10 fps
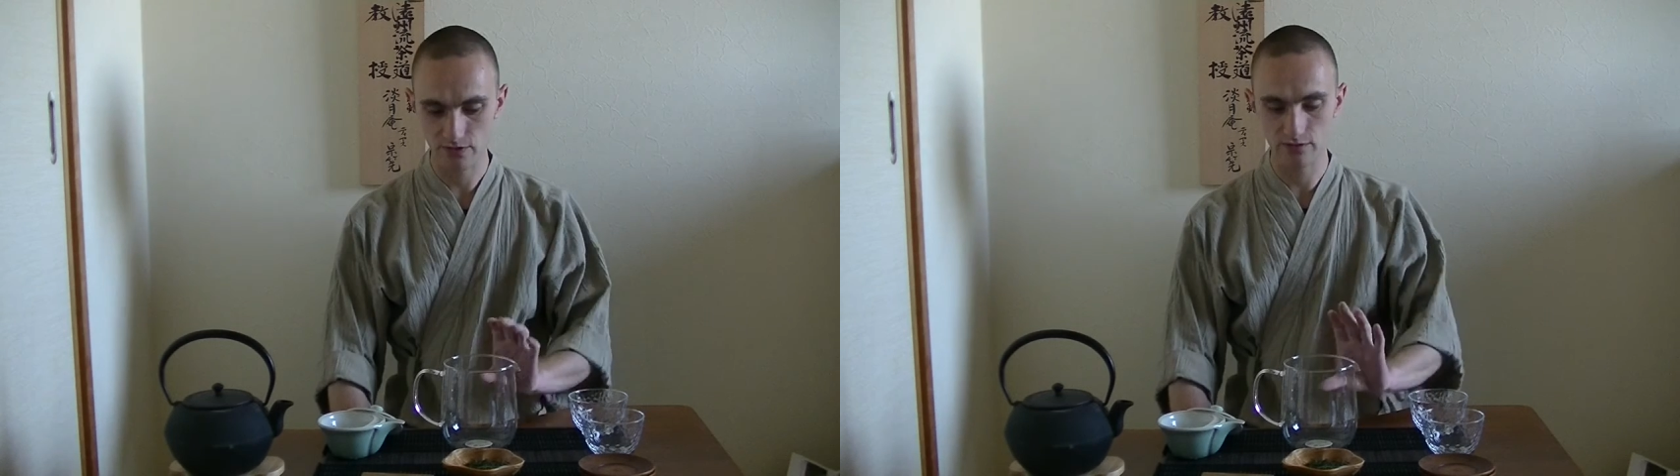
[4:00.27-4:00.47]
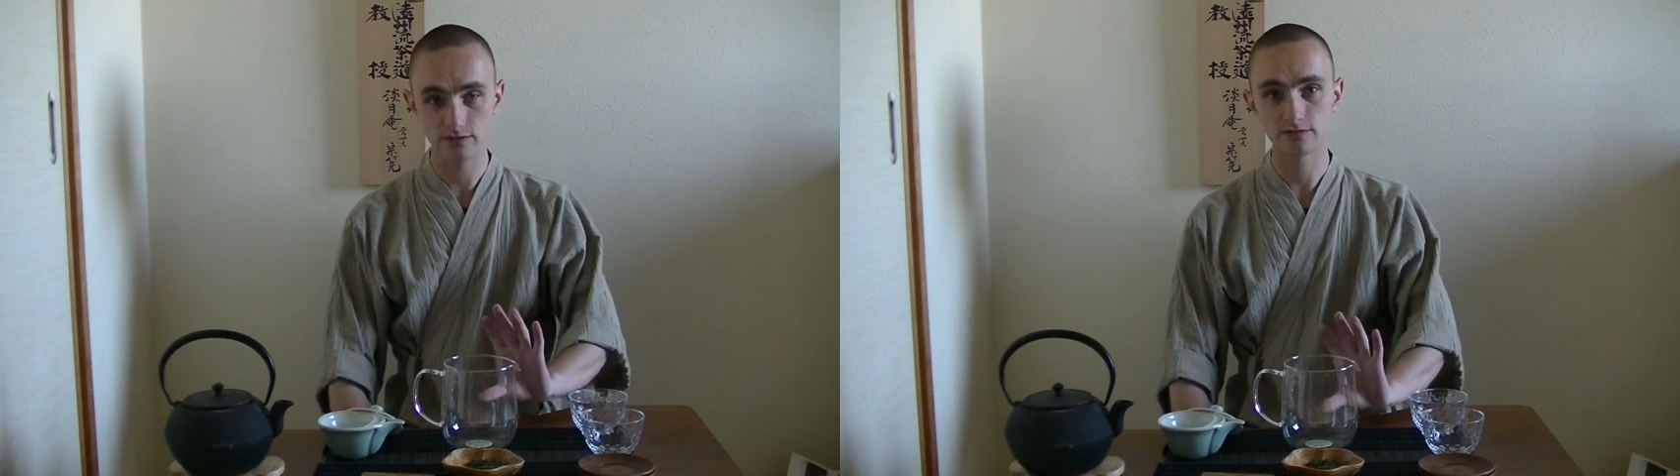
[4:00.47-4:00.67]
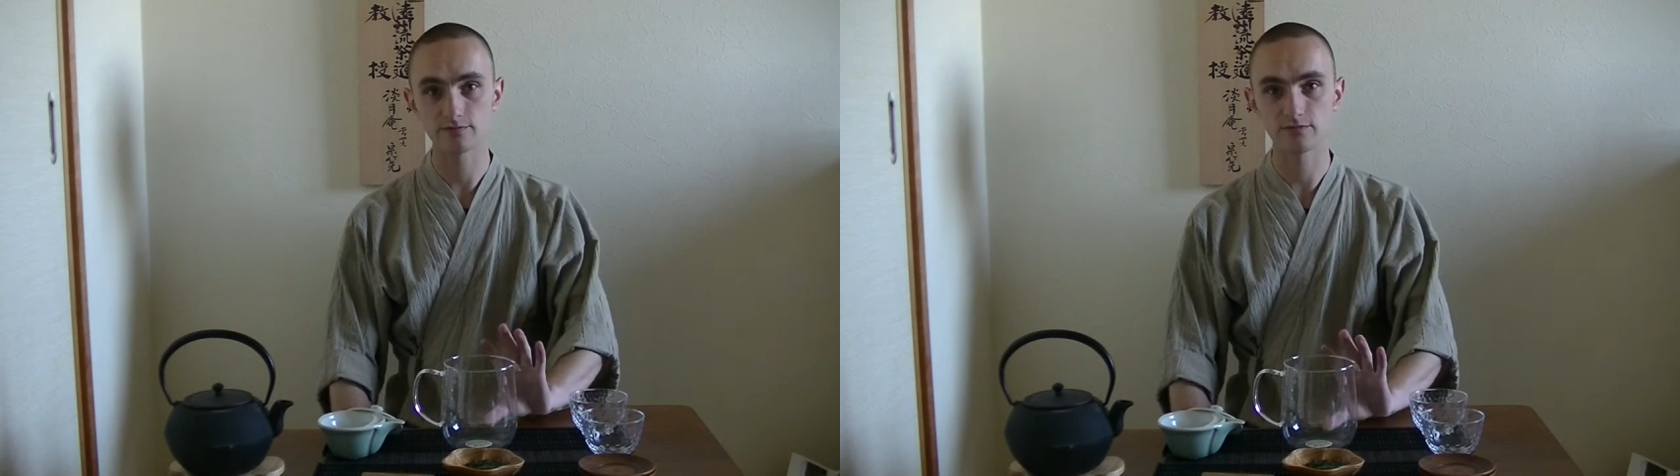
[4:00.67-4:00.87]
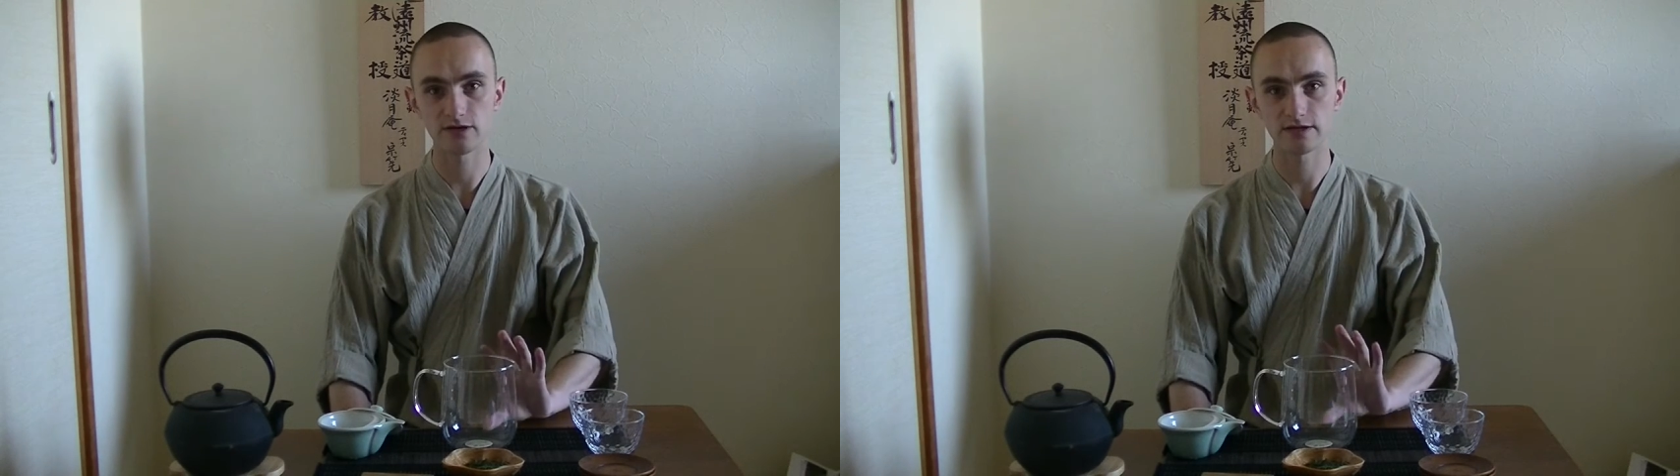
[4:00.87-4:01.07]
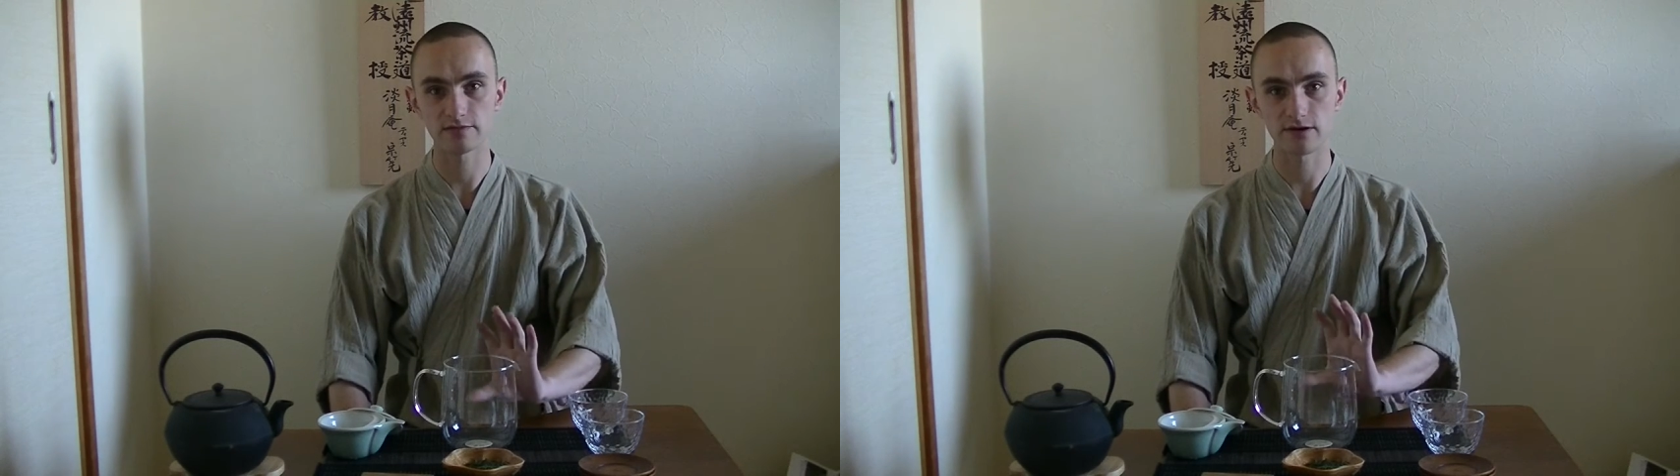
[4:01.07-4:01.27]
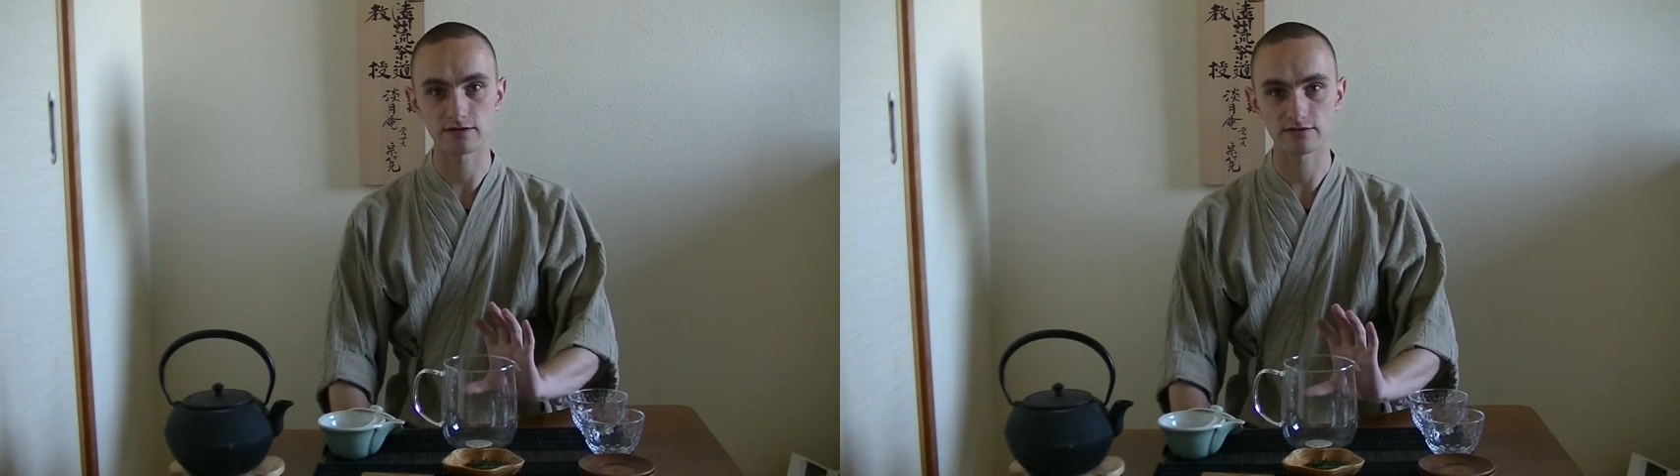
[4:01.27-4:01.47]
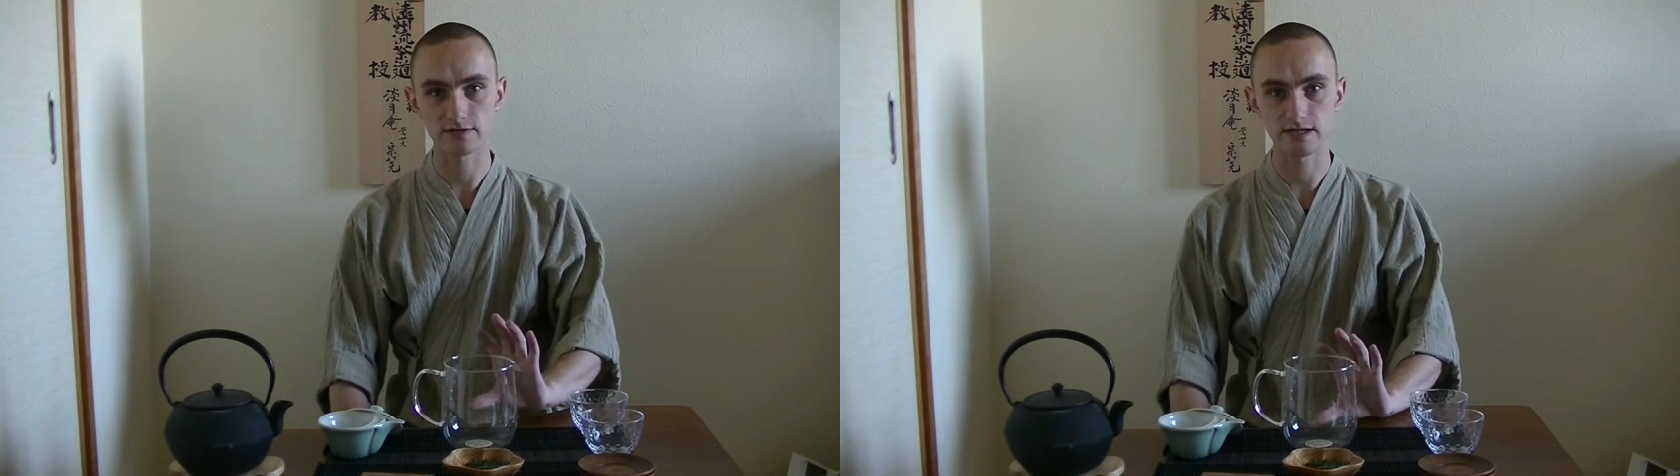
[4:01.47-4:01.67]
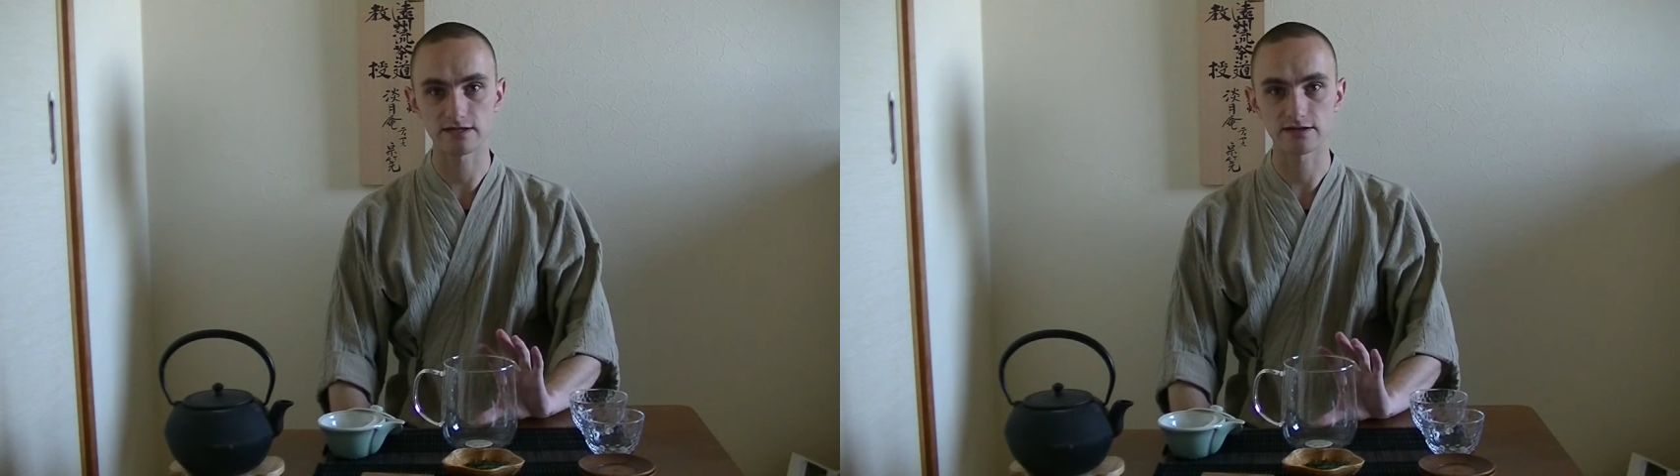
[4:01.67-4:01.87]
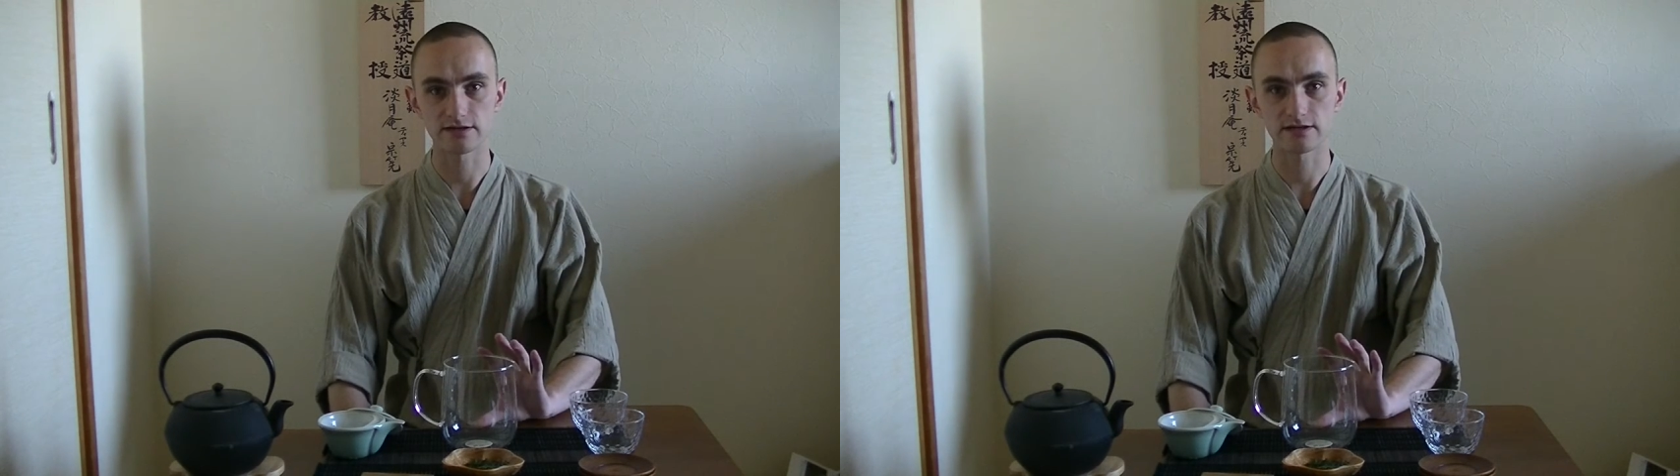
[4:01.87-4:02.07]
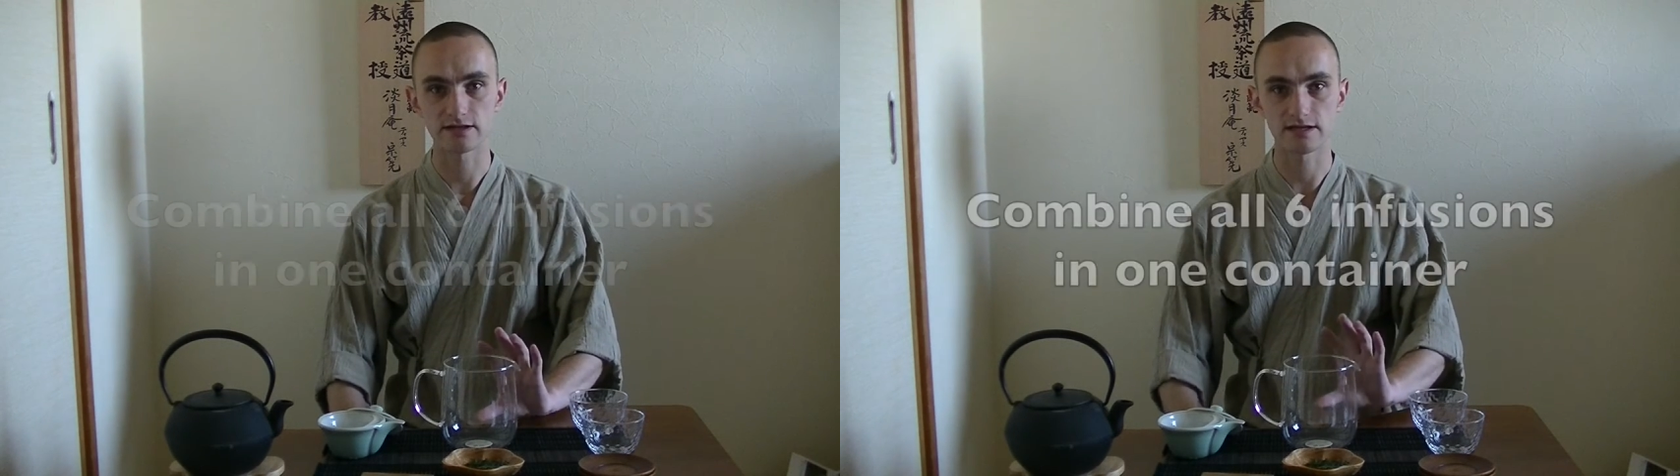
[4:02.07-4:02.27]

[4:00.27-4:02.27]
going to bring them all together